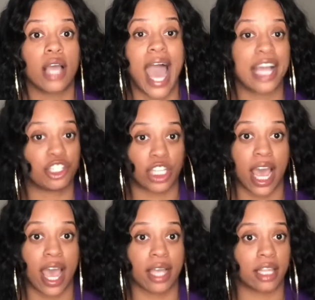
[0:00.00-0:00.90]

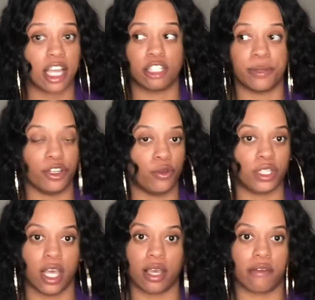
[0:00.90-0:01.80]
hashtag that he's been
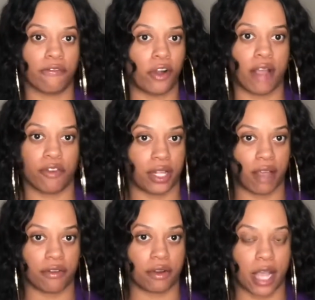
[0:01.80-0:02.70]
using forever and
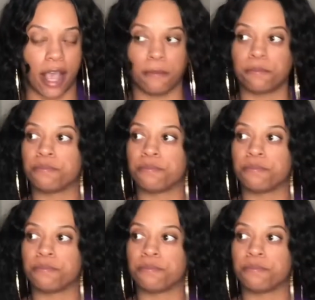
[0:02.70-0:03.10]
ever, okay?